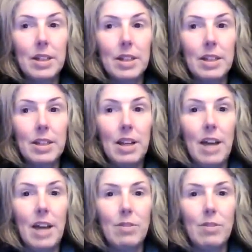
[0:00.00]
the
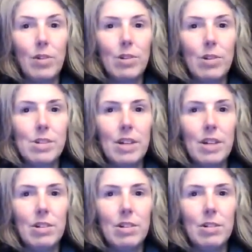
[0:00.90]
life force, they
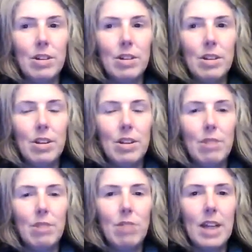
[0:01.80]
all
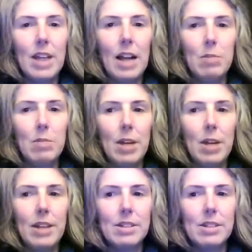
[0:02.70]

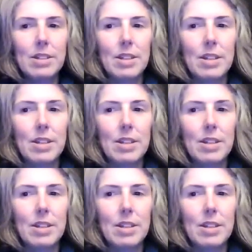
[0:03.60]
recalibrate.